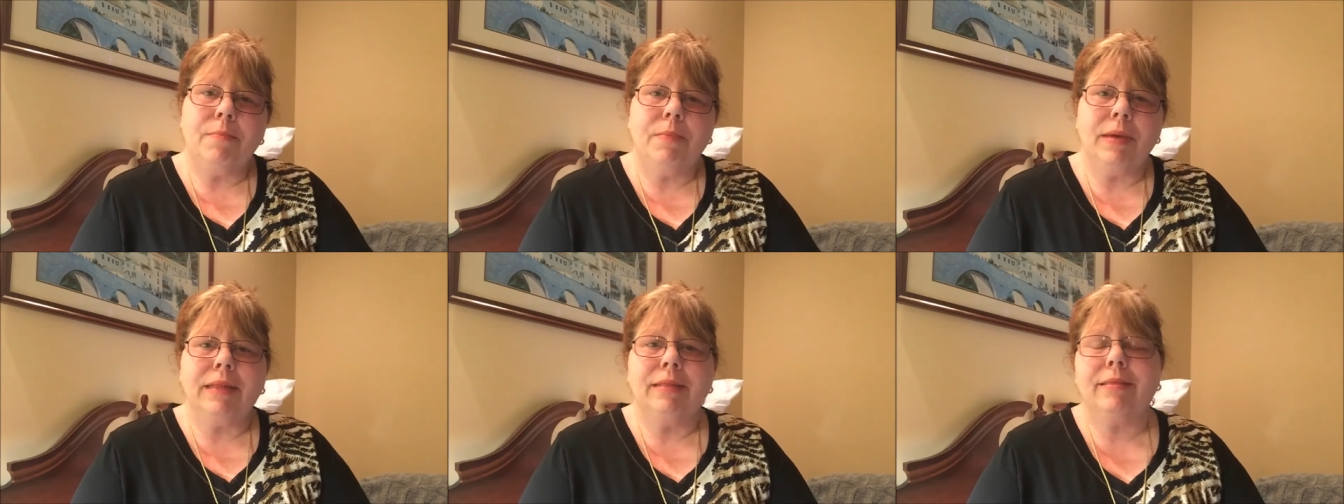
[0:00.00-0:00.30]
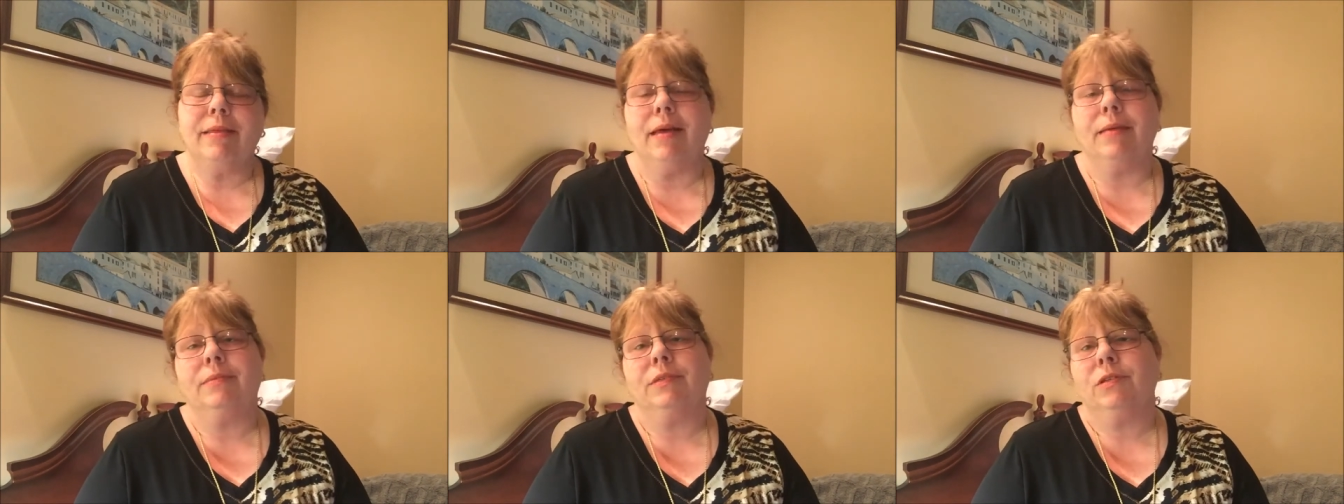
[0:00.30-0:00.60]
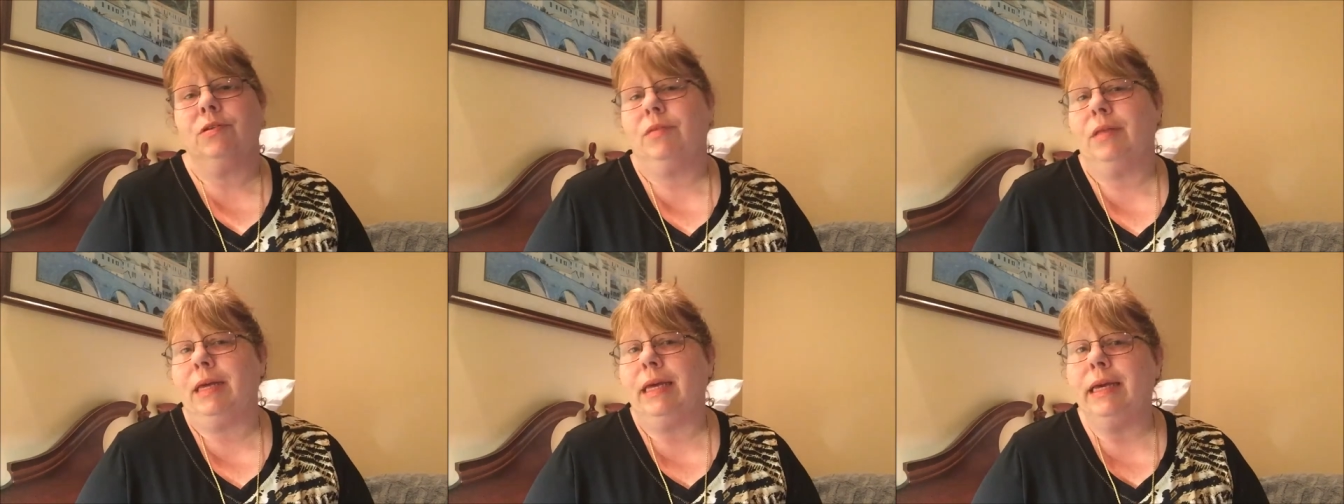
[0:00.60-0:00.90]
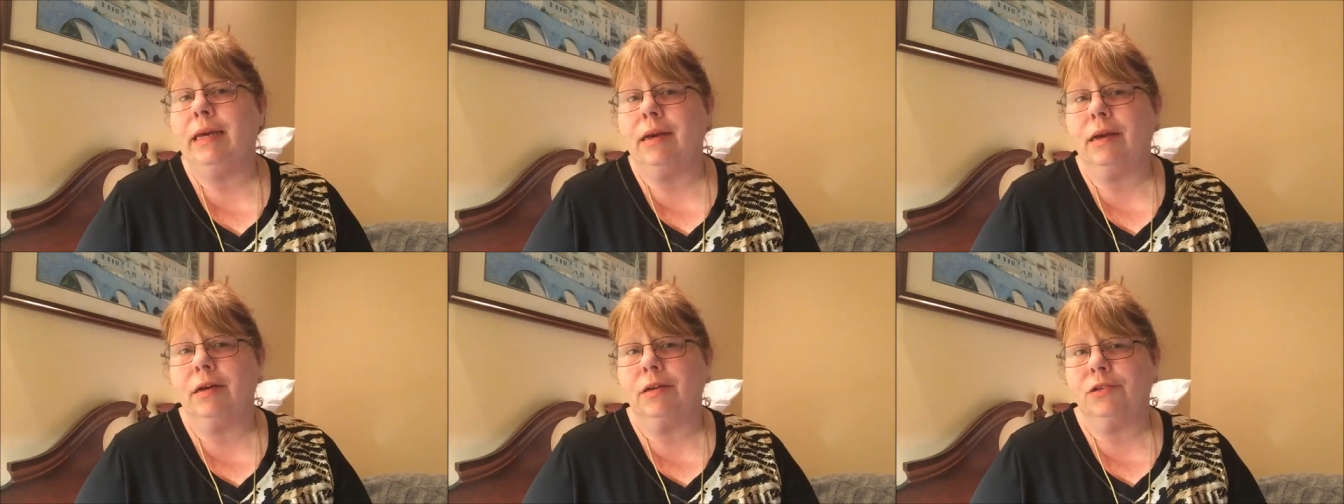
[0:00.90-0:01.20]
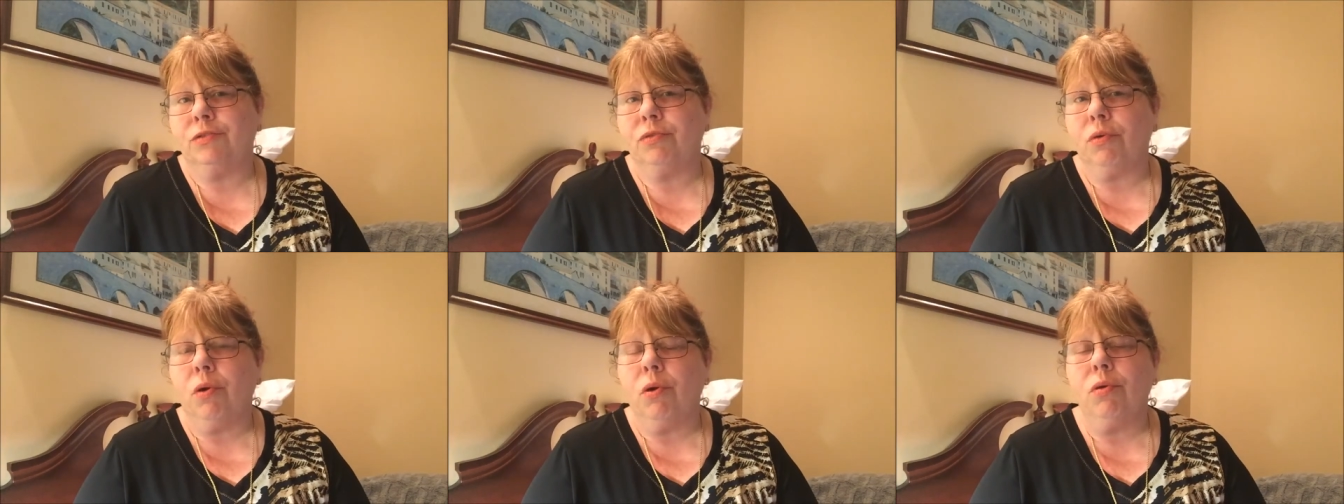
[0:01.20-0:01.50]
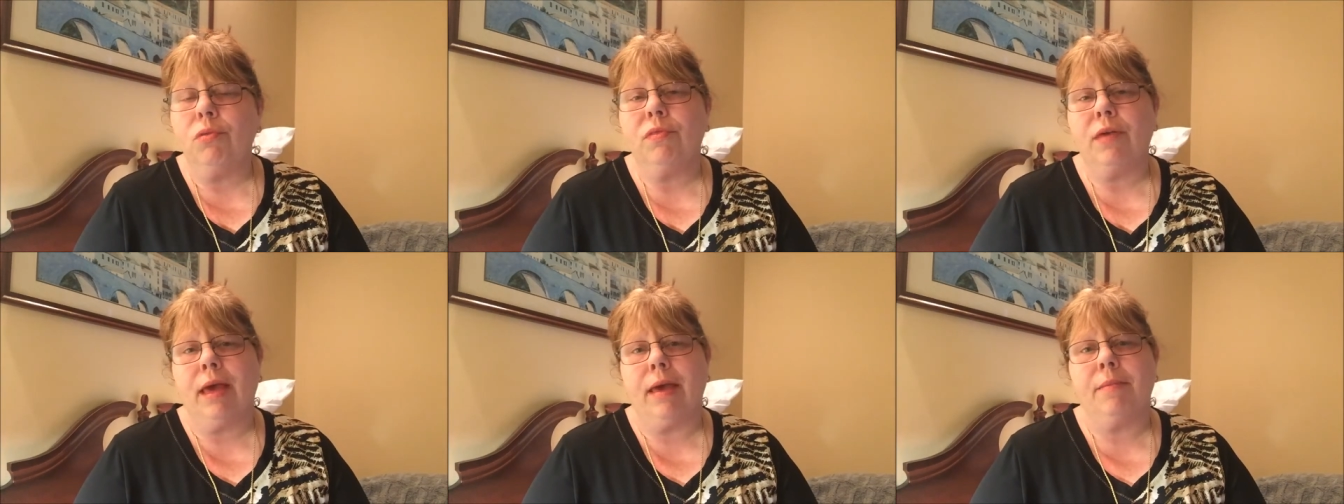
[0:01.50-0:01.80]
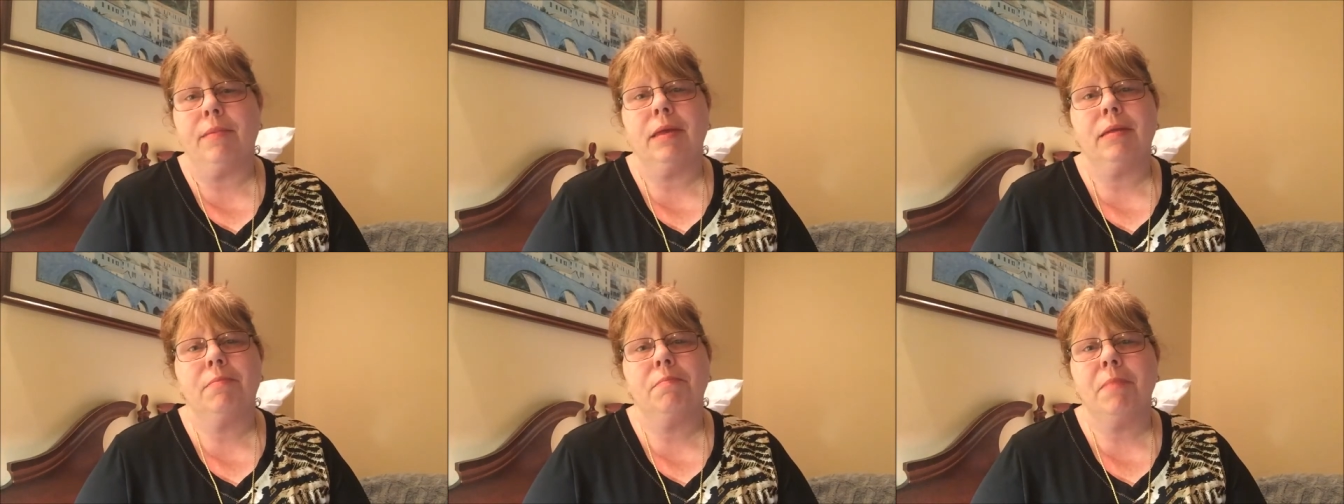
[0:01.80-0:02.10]
bit them so that he could control
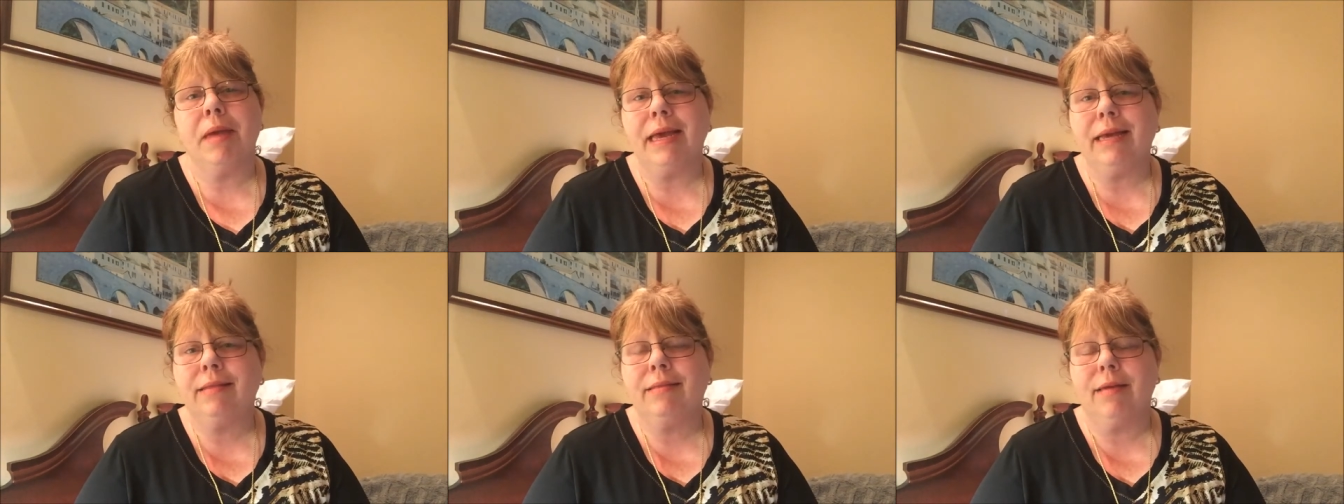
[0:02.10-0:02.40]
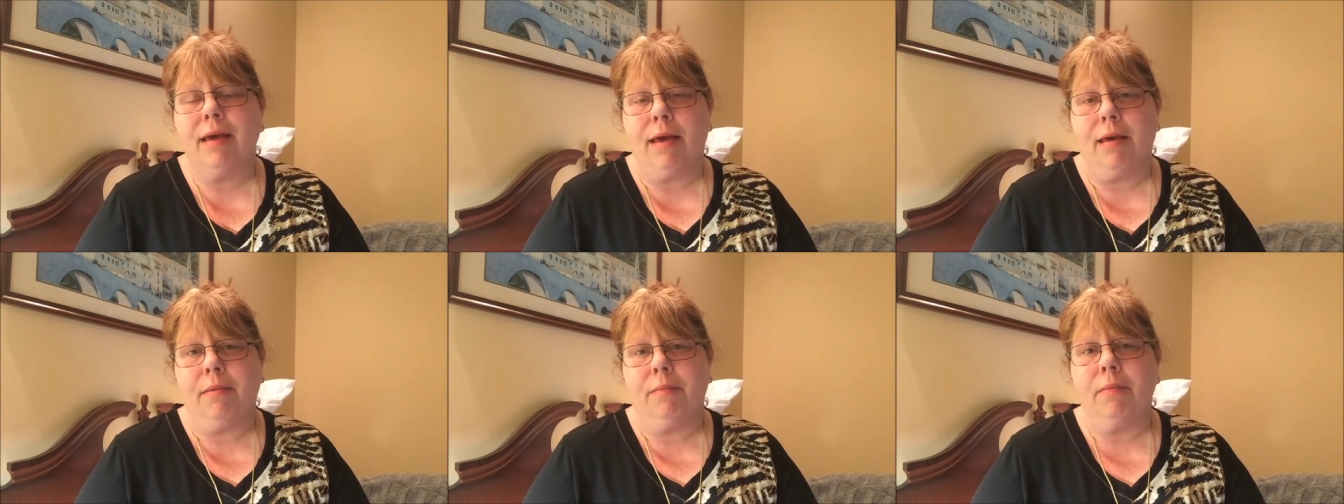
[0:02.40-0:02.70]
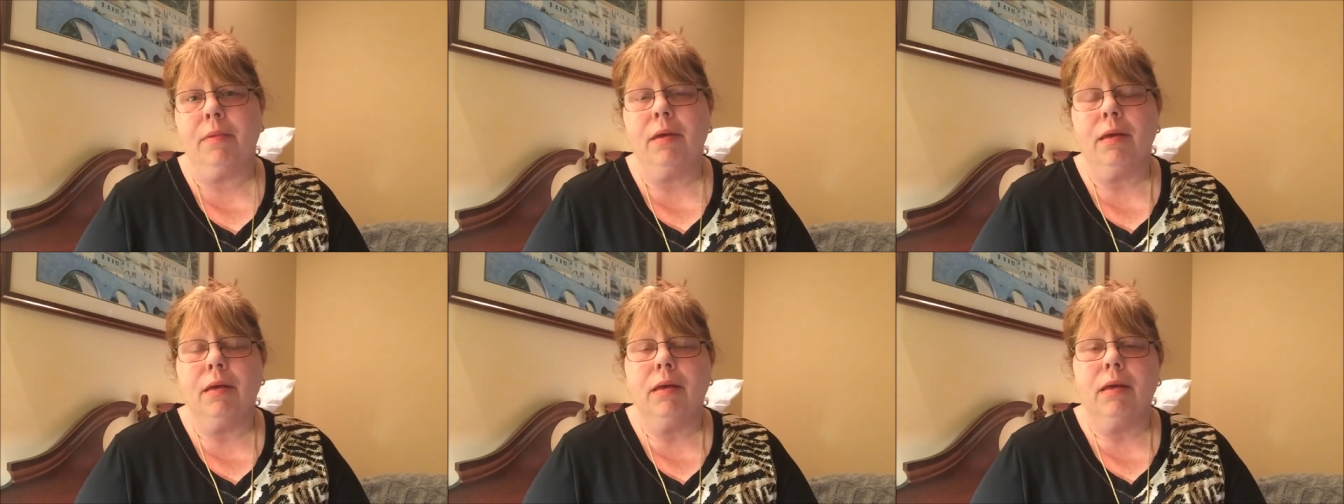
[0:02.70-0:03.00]
them and make them